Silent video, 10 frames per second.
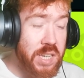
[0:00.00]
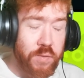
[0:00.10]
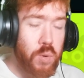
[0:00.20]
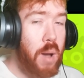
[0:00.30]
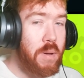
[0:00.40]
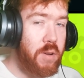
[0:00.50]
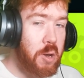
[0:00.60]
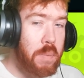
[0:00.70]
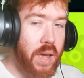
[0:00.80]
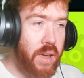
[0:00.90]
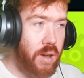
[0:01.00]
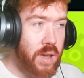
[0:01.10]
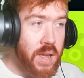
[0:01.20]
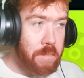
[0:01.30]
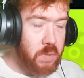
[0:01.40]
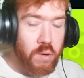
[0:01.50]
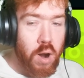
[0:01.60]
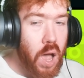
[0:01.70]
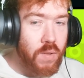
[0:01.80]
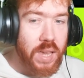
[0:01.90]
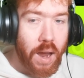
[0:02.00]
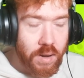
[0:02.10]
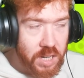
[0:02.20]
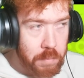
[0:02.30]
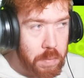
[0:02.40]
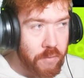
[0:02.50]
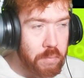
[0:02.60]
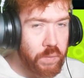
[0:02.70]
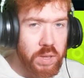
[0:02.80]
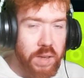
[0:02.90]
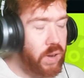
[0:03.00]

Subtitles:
So if you are a bit of a new player, there are other characters that can buff remove you.